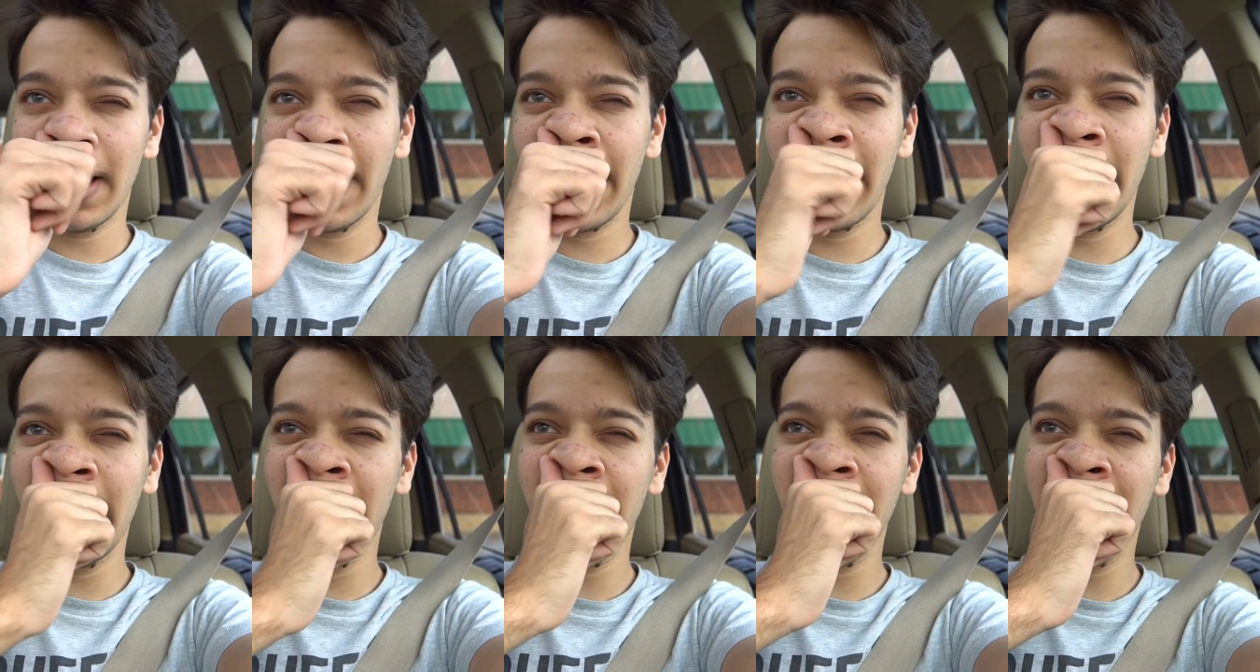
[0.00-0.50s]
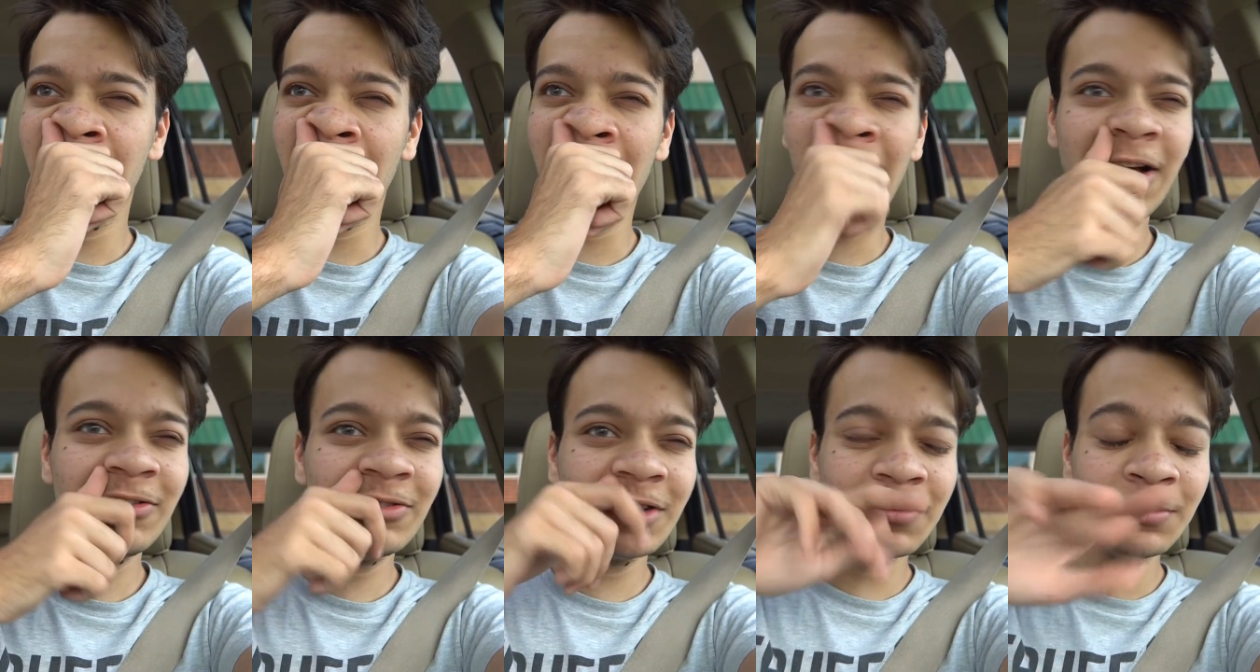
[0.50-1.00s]
And I
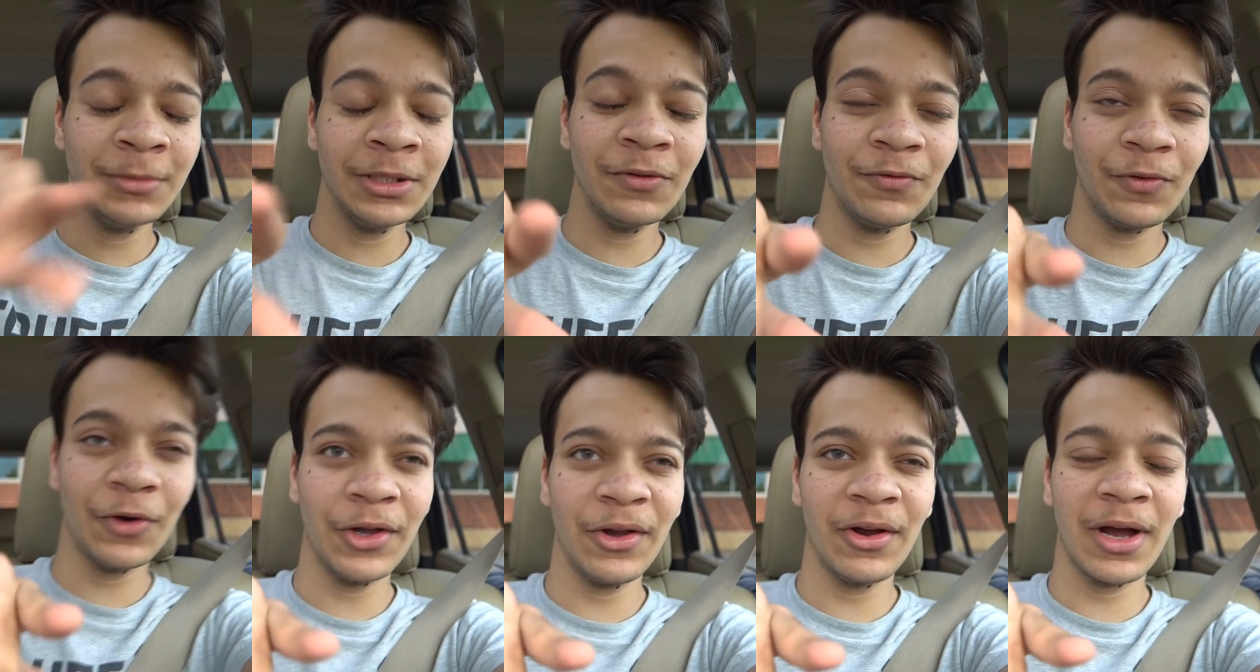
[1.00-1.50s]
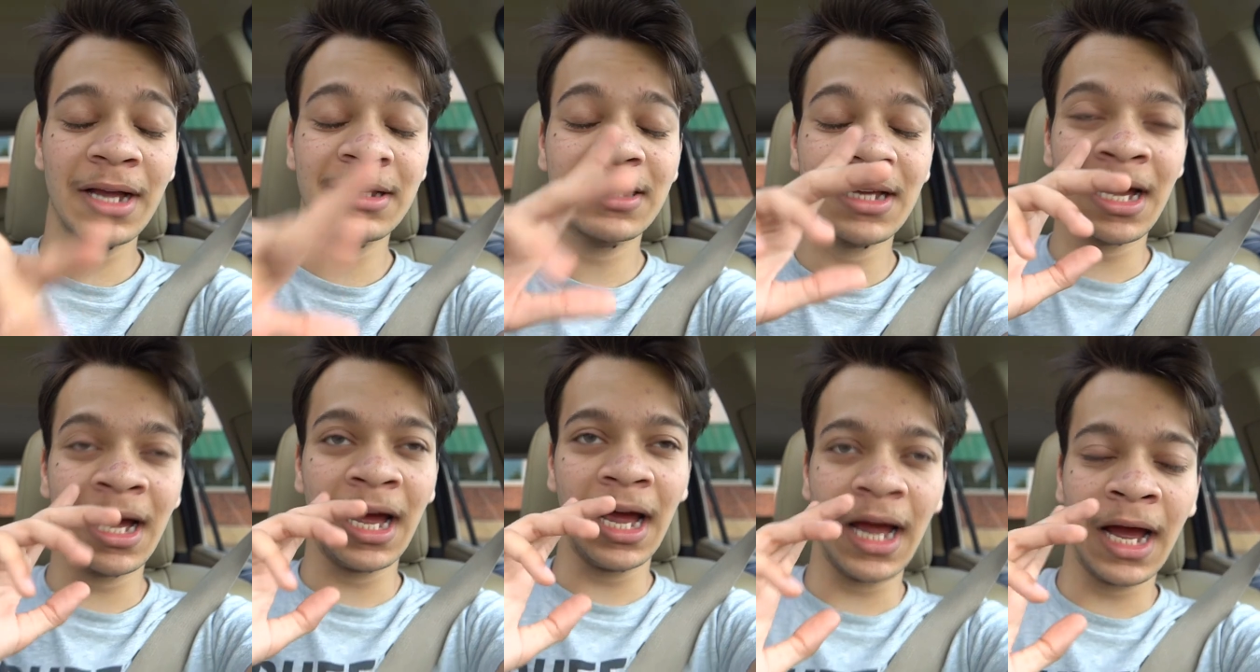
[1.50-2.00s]
have something for you guys.
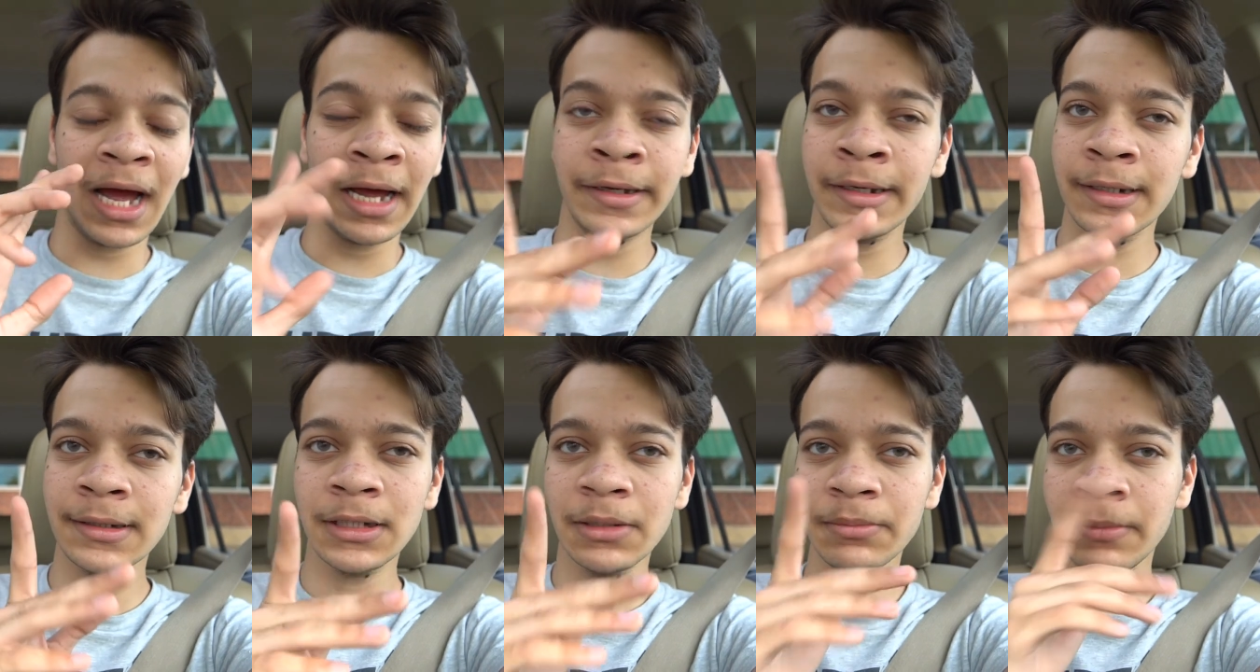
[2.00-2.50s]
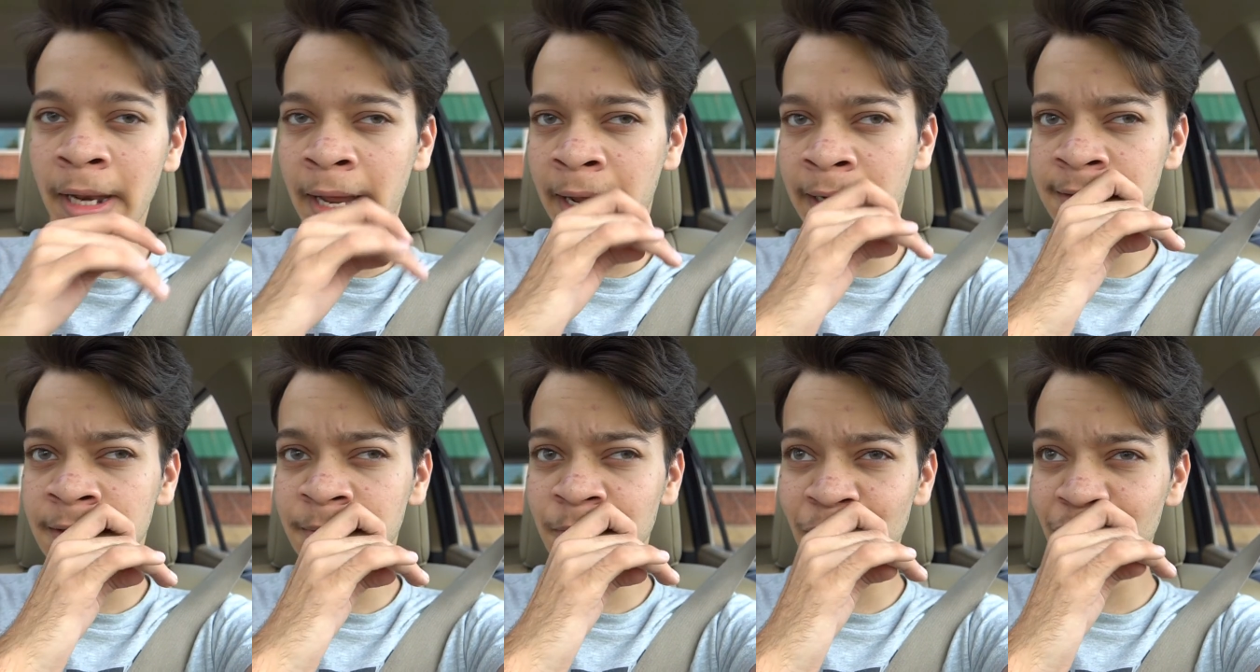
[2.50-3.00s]
I did some
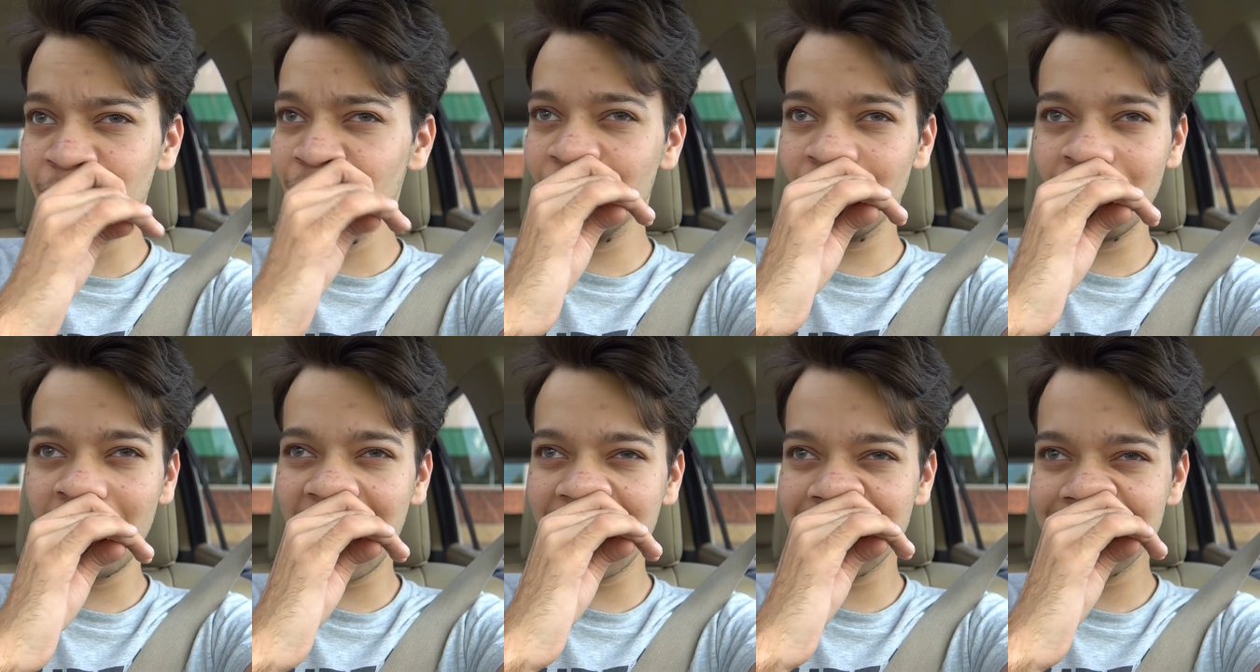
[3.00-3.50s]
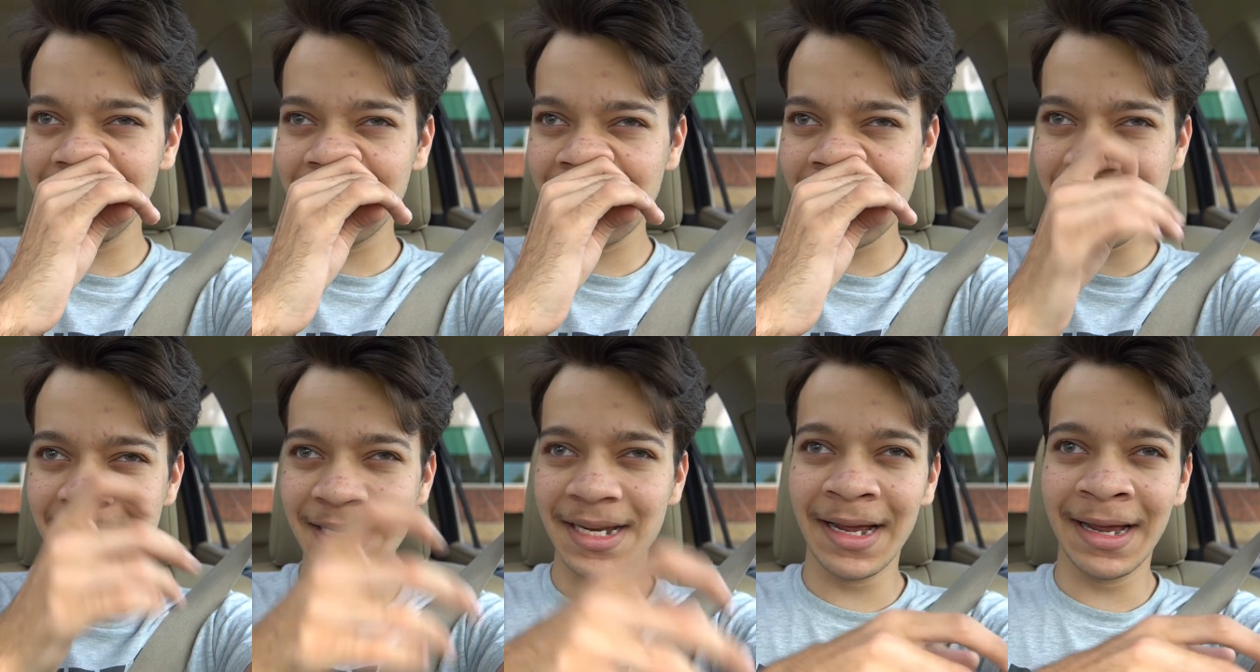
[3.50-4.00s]
dance moves last
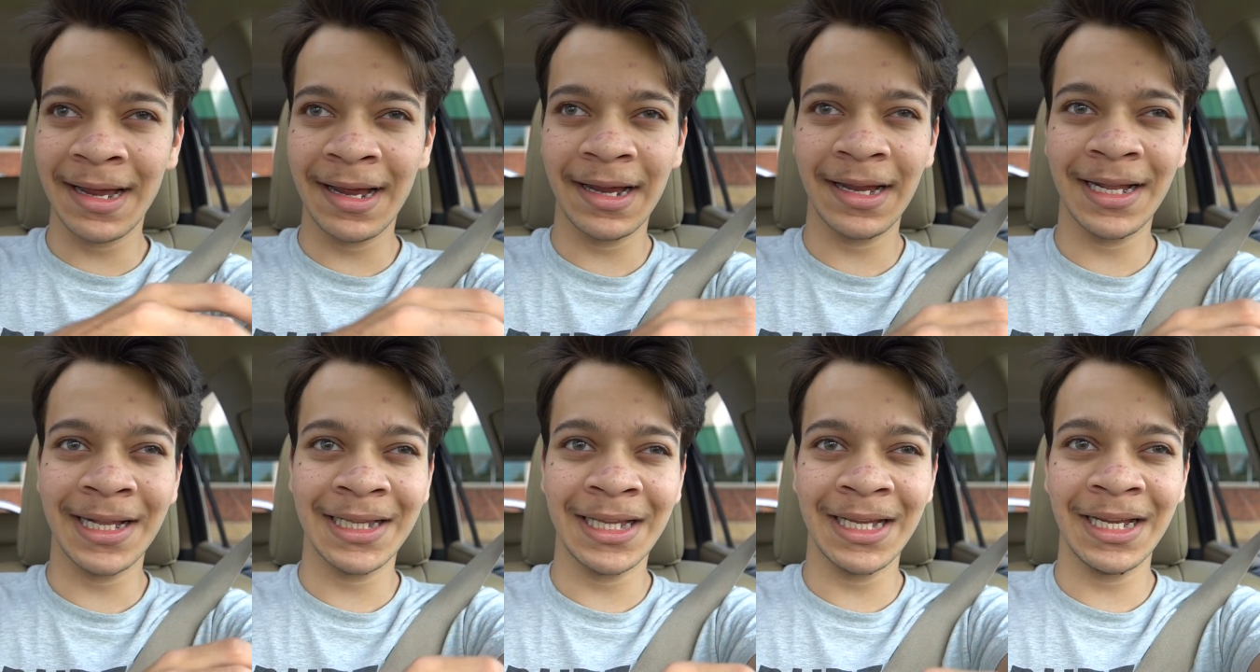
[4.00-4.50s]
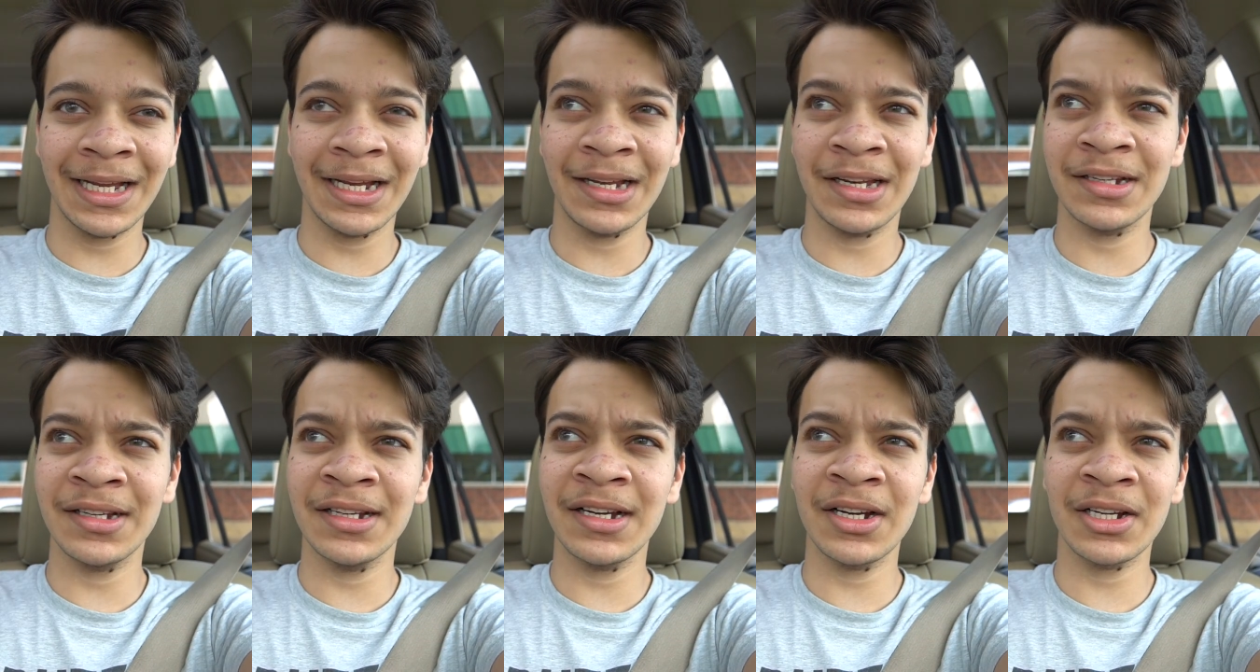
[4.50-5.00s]
night and they
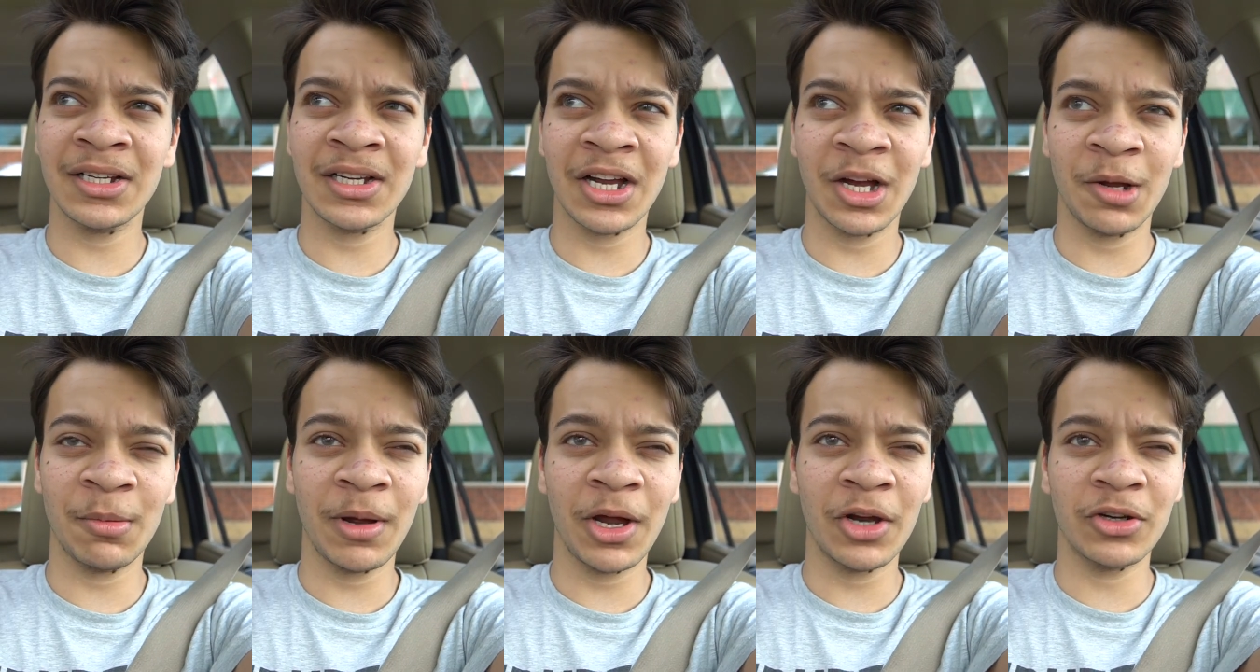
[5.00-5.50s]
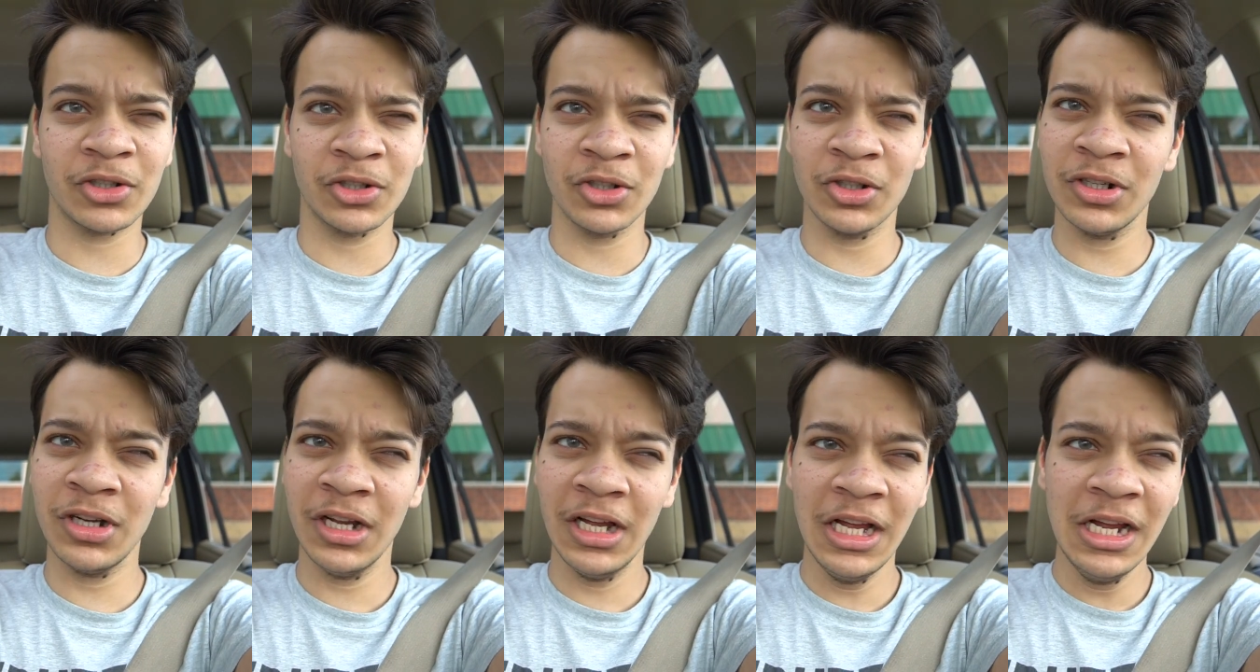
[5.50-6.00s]
did not come out
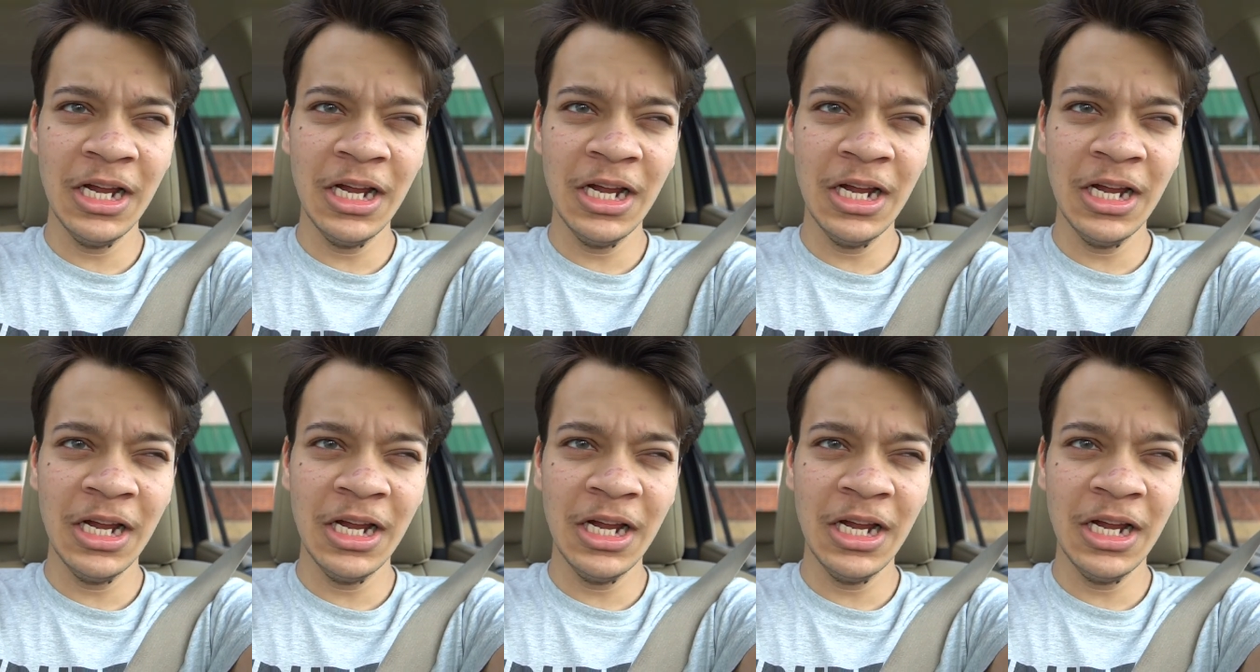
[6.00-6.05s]
good,